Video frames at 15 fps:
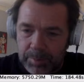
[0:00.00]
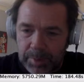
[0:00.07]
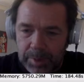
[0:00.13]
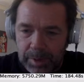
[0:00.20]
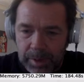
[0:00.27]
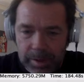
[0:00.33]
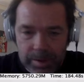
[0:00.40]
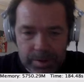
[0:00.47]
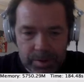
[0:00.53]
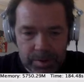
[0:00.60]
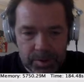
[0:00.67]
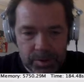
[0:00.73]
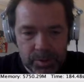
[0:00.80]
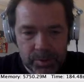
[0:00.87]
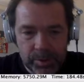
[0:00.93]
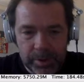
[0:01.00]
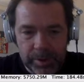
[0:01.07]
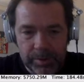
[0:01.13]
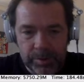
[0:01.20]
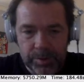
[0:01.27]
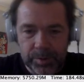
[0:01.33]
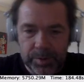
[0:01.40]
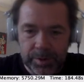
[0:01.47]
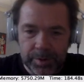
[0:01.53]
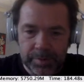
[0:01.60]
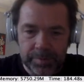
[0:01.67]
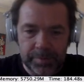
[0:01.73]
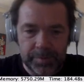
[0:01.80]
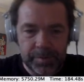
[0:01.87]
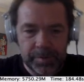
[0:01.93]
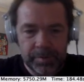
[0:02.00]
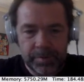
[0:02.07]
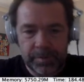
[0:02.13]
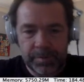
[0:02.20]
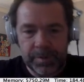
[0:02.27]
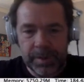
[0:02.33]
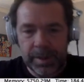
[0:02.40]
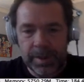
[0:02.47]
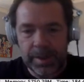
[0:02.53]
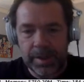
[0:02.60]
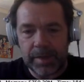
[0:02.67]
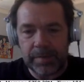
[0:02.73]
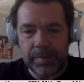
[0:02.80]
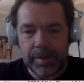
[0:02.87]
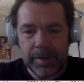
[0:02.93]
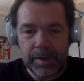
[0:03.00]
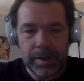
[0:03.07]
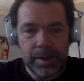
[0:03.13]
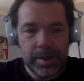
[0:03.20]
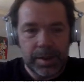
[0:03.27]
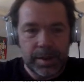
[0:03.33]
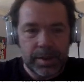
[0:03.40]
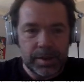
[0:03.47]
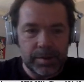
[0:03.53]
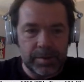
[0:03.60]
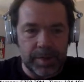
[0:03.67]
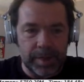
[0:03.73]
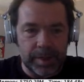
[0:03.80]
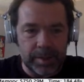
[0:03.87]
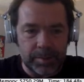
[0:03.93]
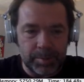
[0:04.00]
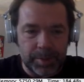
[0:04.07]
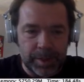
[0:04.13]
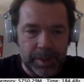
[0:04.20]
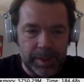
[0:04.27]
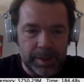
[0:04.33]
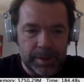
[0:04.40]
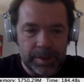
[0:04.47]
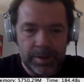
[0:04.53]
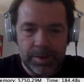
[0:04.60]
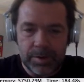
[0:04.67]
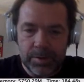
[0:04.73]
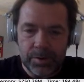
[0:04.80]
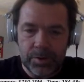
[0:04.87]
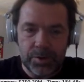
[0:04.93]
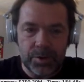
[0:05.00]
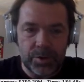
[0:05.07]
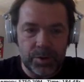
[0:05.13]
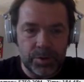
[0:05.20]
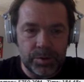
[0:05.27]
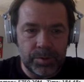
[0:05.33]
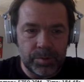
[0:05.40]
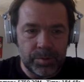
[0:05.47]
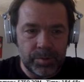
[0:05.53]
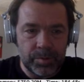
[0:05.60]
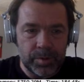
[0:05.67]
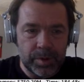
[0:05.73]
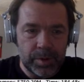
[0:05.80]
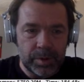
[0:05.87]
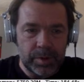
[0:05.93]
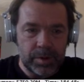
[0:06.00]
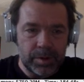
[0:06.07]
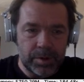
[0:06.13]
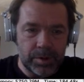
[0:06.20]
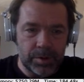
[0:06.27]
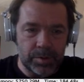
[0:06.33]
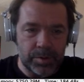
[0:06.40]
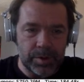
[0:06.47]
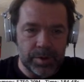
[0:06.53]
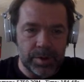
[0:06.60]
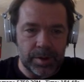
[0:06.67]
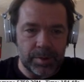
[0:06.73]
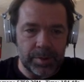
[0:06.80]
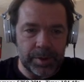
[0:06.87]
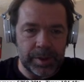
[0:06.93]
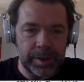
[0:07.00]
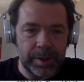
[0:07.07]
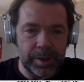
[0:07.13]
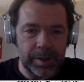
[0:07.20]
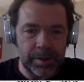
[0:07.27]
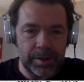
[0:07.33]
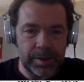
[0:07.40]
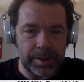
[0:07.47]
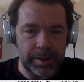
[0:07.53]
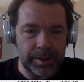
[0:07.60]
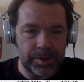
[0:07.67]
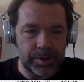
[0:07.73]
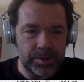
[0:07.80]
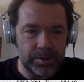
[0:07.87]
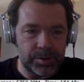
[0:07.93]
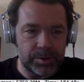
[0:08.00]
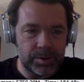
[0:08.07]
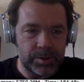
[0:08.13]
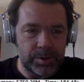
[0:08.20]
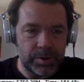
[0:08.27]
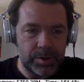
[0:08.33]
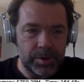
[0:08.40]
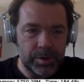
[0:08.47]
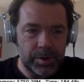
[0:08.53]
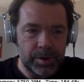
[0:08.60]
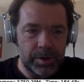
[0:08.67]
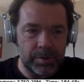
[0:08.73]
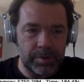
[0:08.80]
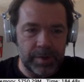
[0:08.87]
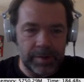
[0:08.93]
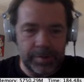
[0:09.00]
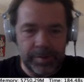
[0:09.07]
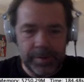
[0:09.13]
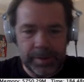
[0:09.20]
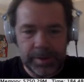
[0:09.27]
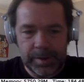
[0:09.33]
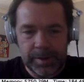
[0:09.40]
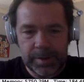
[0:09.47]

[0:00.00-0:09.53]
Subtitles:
plus square root of 5 divided by 2. So this number here, I need to eval it.